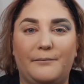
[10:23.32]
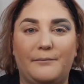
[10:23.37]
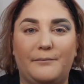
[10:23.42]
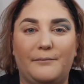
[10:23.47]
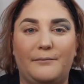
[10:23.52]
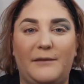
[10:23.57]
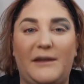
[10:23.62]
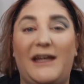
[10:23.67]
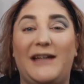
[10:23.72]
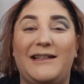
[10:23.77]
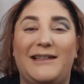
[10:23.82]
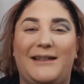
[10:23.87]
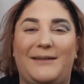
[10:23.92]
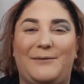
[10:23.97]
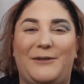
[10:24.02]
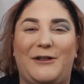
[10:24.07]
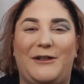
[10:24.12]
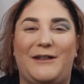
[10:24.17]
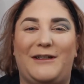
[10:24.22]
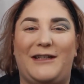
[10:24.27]
Next, I'm going
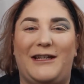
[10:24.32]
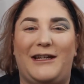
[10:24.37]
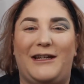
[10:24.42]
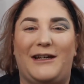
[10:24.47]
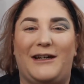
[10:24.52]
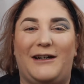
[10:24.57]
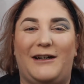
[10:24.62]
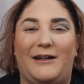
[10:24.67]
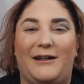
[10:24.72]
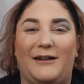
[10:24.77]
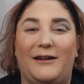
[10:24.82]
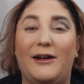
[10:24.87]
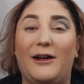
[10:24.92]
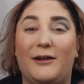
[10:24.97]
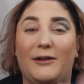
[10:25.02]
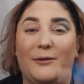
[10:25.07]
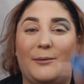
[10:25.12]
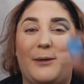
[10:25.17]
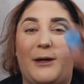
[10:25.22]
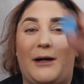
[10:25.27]
to take a
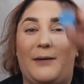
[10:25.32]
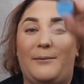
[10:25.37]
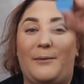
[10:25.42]
ColourPop